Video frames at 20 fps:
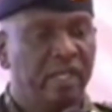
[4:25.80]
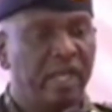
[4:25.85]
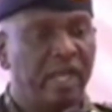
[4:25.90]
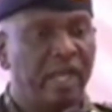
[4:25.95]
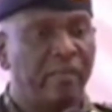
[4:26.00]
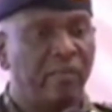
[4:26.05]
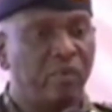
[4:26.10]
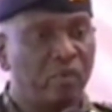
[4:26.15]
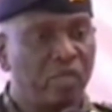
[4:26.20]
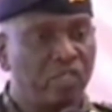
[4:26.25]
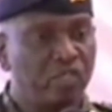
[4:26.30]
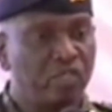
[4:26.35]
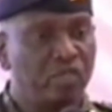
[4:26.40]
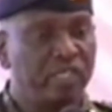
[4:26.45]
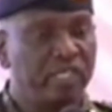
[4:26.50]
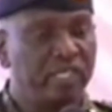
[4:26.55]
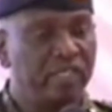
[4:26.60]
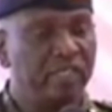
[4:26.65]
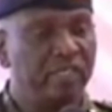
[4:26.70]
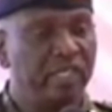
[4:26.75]
I'm going to
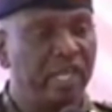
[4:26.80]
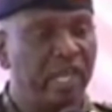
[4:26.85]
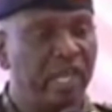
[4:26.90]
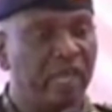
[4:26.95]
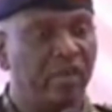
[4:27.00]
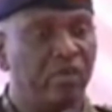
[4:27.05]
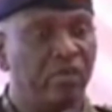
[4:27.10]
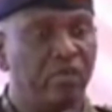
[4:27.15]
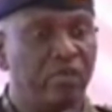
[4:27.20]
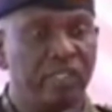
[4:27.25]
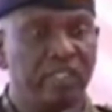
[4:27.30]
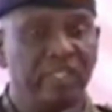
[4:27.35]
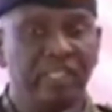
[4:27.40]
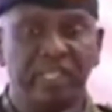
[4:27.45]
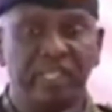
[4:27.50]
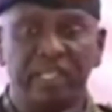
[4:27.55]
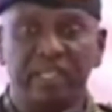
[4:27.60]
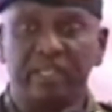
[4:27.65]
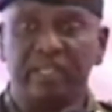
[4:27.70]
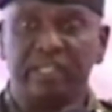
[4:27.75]
deal now with
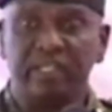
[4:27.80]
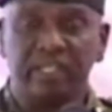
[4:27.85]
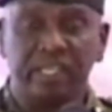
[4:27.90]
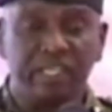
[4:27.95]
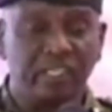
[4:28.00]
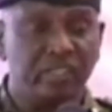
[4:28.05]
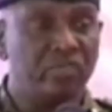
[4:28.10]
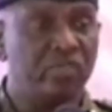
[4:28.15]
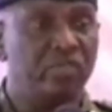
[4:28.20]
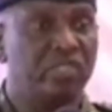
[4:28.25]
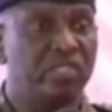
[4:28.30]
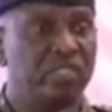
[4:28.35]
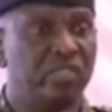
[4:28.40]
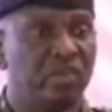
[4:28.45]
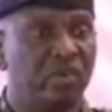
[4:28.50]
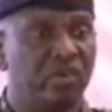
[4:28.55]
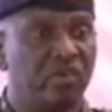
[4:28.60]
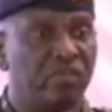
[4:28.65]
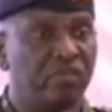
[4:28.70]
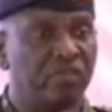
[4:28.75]
the, the issues
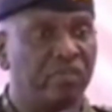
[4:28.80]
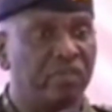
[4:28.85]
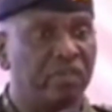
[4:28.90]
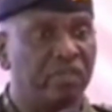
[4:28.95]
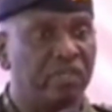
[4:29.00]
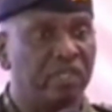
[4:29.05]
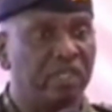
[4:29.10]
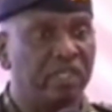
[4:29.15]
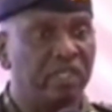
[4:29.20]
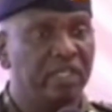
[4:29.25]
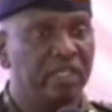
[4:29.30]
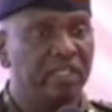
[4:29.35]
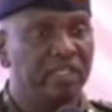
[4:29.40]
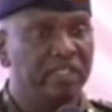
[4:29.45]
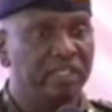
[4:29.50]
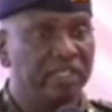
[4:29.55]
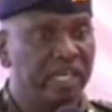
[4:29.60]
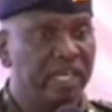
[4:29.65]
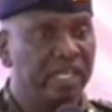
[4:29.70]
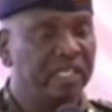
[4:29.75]
of
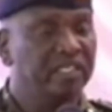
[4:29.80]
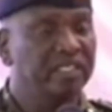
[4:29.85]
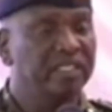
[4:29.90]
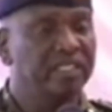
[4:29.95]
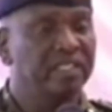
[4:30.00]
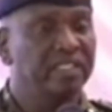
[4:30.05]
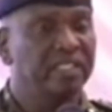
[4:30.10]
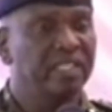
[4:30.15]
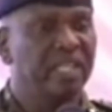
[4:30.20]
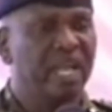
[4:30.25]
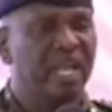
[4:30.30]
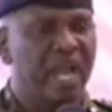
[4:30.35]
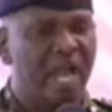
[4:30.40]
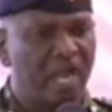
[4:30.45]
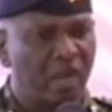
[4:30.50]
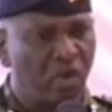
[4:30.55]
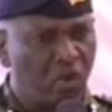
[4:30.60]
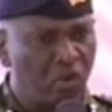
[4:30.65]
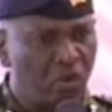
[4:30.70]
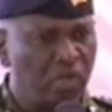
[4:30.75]
drugs,
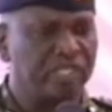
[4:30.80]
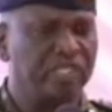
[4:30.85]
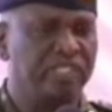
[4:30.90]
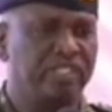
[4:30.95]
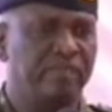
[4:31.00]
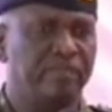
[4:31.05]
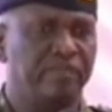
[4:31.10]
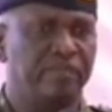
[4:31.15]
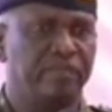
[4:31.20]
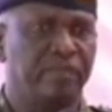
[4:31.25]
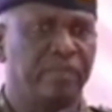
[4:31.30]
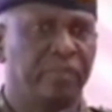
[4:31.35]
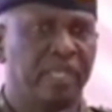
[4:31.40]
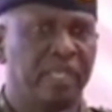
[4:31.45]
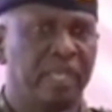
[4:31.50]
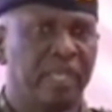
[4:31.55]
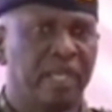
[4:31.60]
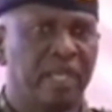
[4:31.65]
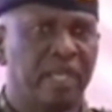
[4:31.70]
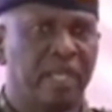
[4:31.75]
alcoholism.
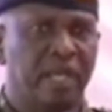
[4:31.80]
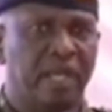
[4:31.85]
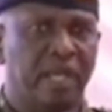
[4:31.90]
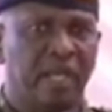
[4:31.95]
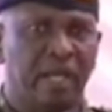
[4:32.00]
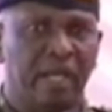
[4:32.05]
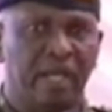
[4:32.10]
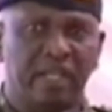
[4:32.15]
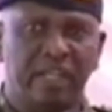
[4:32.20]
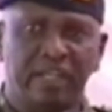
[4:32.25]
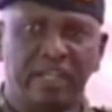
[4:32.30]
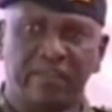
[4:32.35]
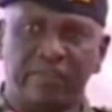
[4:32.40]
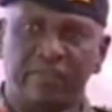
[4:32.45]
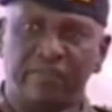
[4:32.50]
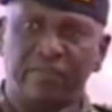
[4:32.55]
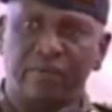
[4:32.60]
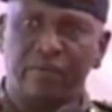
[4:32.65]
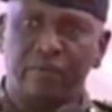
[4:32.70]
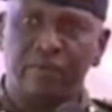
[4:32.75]
And uh,
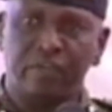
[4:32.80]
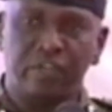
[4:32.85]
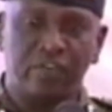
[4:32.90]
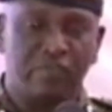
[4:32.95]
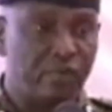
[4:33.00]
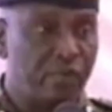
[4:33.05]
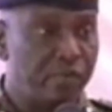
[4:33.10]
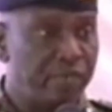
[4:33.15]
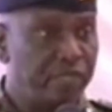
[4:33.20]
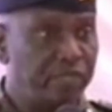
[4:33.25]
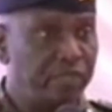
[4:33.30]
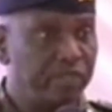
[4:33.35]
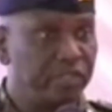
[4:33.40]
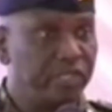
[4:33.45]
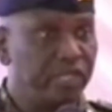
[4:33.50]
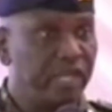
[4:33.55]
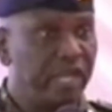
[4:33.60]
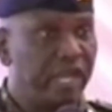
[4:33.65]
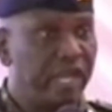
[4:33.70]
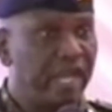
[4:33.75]
for your
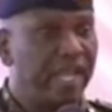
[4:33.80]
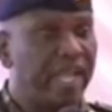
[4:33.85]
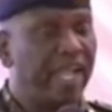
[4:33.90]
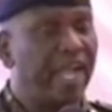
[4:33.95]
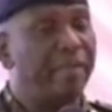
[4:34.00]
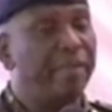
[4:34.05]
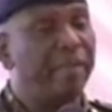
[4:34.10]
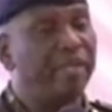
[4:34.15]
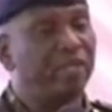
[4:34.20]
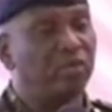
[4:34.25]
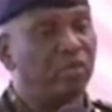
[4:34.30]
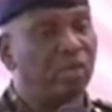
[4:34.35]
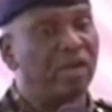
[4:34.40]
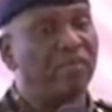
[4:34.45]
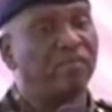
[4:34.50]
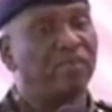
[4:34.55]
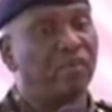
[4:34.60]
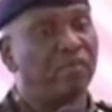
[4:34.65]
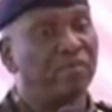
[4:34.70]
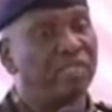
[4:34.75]
information, I happen to
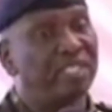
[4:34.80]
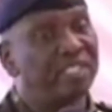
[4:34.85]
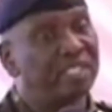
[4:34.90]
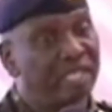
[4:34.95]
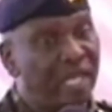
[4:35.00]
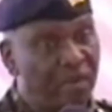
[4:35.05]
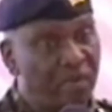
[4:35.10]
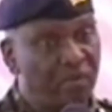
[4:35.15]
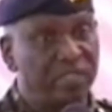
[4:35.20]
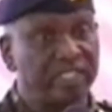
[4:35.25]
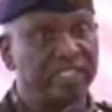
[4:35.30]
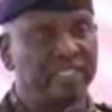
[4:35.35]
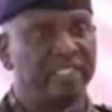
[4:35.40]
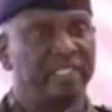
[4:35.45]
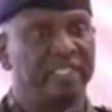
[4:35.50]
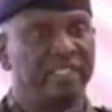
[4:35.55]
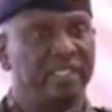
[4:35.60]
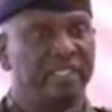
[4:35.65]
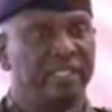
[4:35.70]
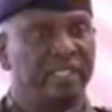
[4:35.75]
come from this county.
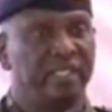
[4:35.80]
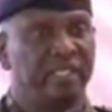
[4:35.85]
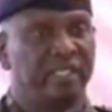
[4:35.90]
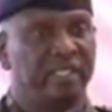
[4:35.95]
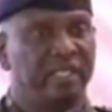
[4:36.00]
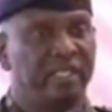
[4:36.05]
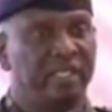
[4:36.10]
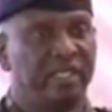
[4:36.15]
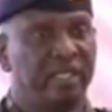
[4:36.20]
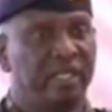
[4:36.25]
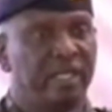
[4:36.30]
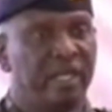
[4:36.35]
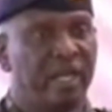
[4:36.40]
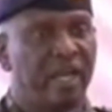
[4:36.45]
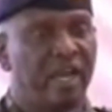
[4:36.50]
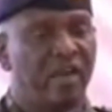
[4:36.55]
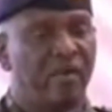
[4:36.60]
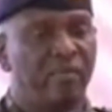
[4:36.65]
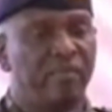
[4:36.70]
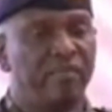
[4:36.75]

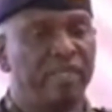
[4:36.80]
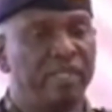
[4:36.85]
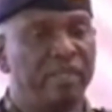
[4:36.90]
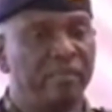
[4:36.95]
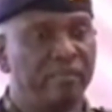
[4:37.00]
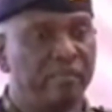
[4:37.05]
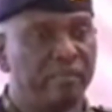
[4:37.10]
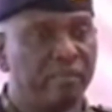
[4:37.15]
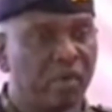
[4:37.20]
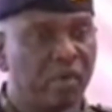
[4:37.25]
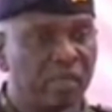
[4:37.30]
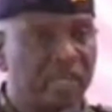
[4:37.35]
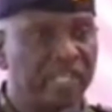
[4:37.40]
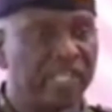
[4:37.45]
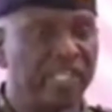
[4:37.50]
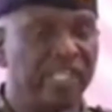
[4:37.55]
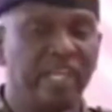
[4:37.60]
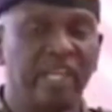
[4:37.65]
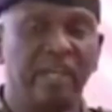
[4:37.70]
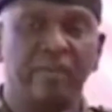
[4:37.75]
I've been born
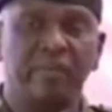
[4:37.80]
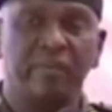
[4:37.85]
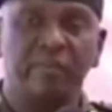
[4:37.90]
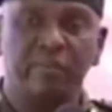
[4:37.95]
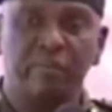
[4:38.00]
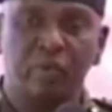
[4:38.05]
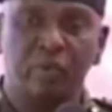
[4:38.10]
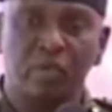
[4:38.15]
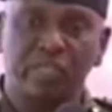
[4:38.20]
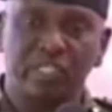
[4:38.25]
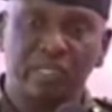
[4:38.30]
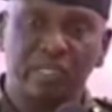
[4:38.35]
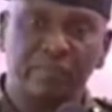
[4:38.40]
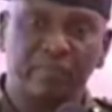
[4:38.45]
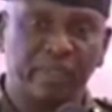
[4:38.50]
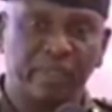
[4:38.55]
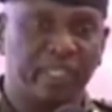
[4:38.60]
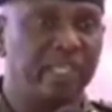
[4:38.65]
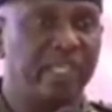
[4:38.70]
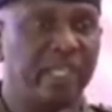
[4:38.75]
here, brought up
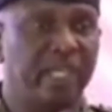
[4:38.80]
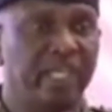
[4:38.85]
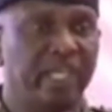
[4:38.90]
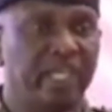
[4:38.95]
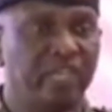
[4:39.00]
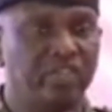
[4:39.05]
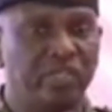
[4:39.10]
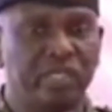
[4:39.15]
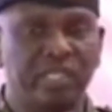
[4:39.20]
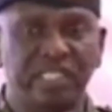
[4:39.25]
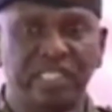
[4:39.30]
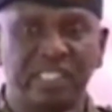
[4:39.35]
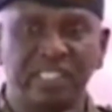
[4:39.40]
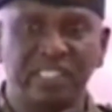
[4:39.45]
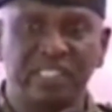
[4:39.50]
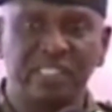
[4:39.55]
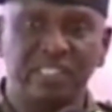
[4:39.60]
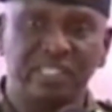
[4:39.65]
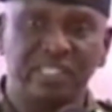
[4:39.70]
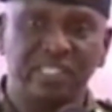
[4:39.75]
here, educated
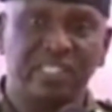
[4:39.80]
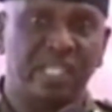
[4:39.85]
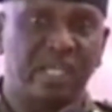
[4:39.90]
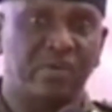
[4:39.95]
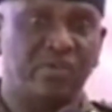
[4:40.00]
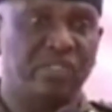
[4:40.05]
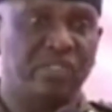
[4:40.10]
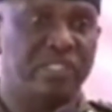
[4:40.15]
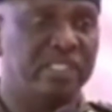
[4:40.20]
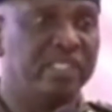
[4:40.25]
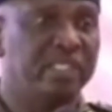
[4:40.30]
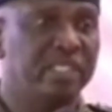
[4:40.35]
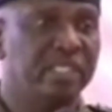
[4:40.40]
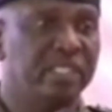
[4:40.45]
in this county.